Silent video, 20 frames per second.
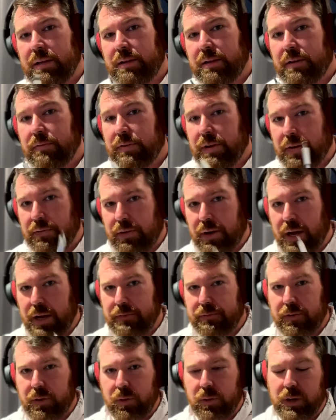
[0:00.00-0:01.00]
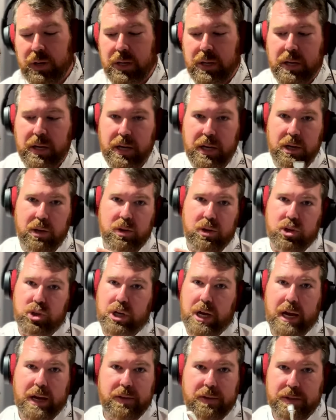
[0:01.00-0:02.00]
if you have an iPhone, and you could
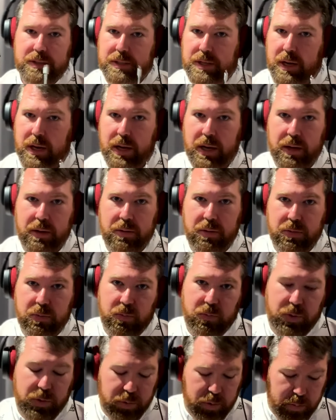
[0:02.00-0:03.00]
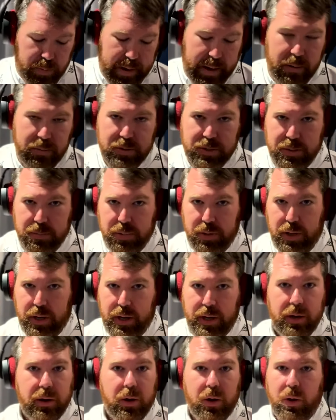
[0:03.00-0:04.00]
jack this guy through the power
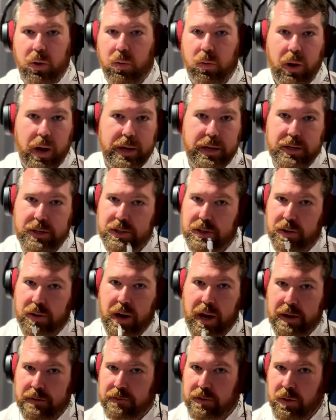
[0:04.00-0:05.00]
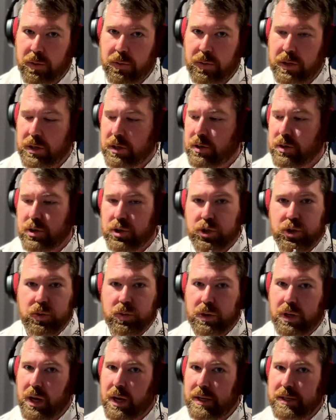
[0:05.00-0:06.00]
supply right into your iPhone, and you can
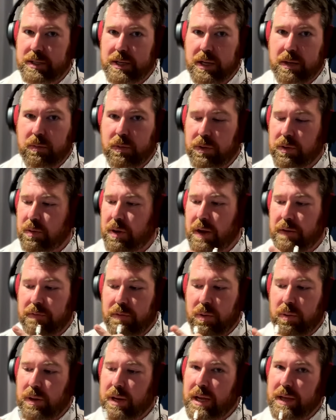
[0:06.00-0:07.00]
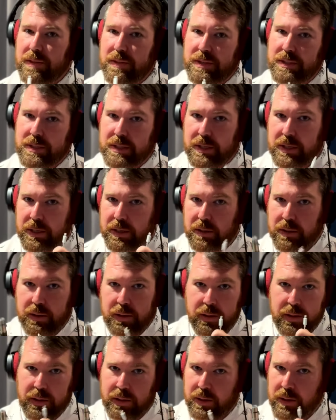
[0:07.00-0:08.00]
shoot content with your iPhone and this thing
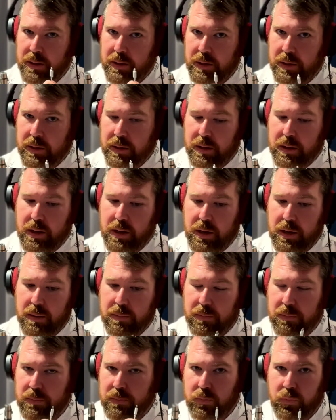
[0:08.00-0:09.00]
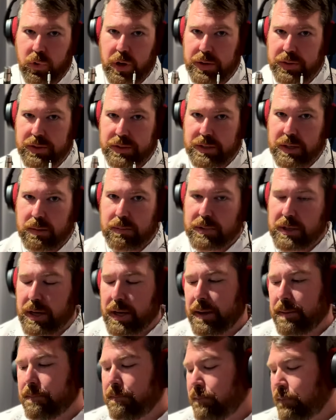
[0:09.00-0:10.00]
right at the same time,